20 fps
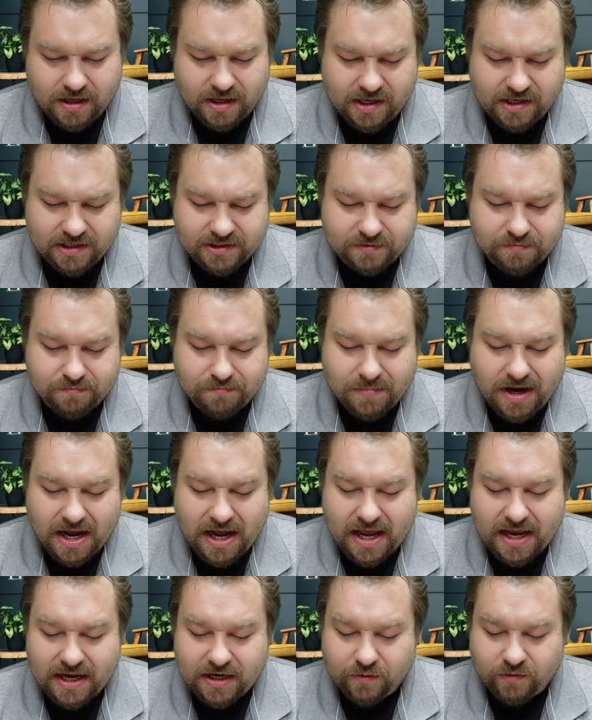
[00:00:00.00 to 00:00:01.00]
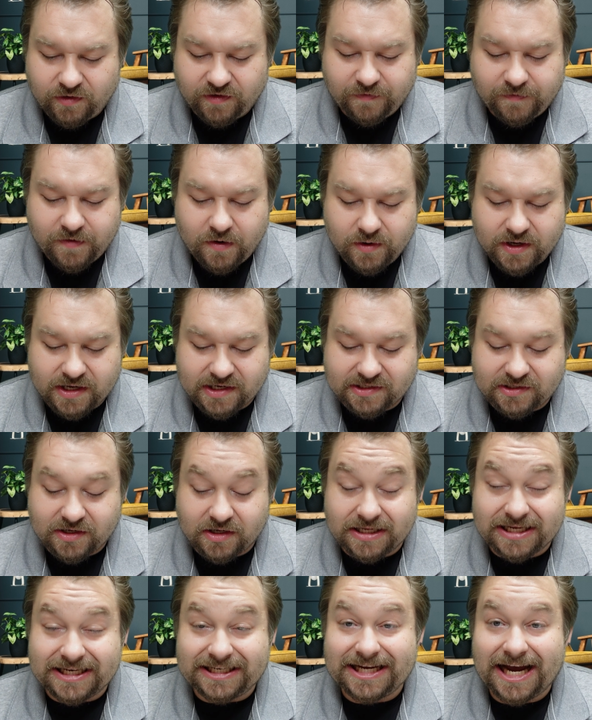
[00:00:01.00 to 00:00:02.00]
His mind was focused
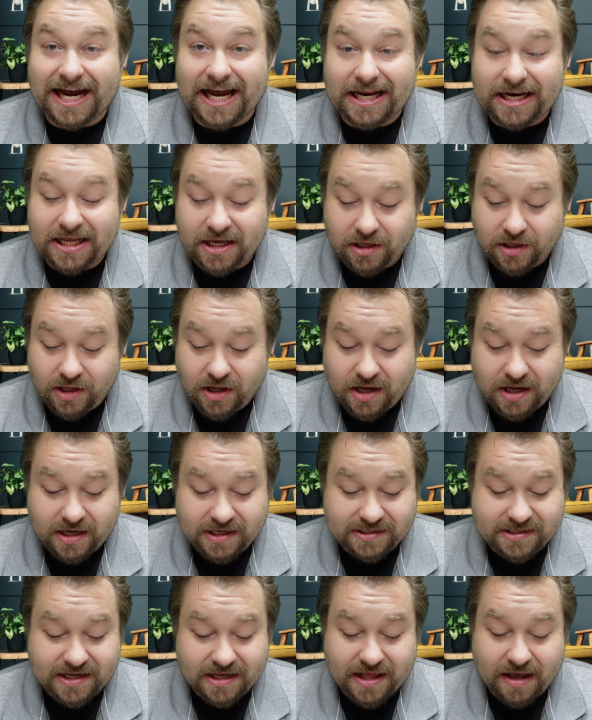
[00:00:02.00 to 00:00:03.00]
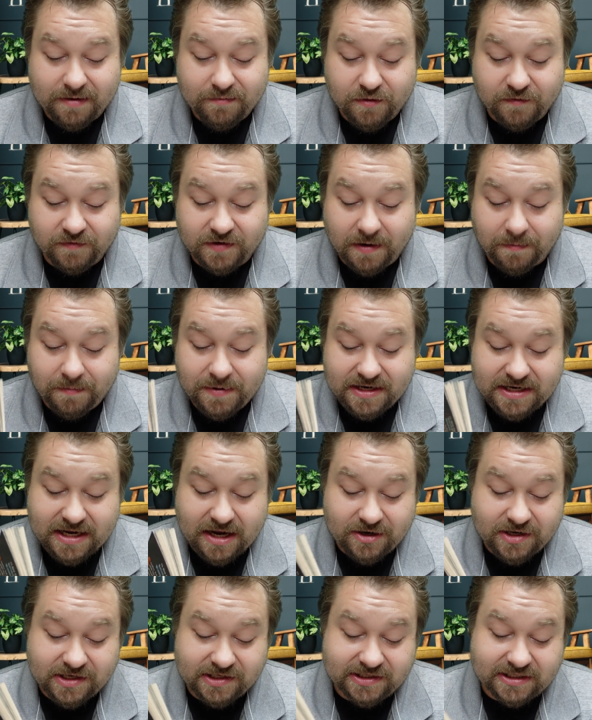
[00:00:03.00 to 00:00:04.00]
on the tiny claws that moved up and
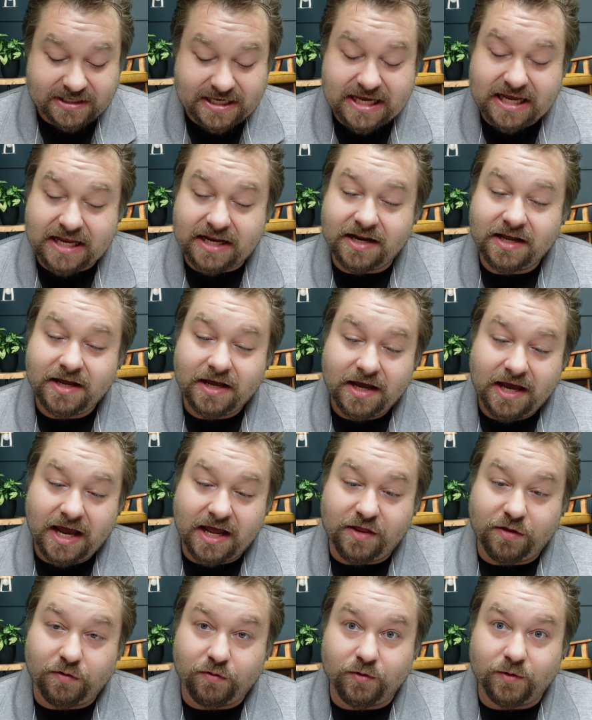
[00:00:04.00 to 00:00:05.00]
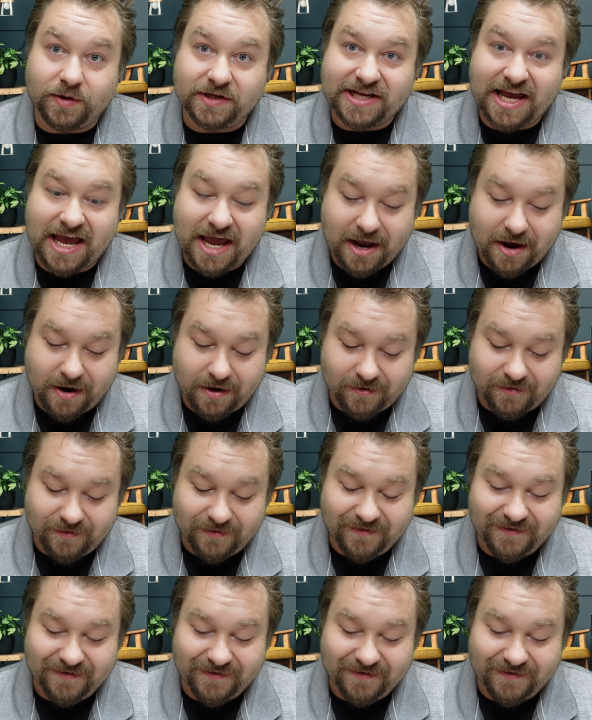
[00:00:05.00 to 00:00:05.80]
down his skin and through his hair.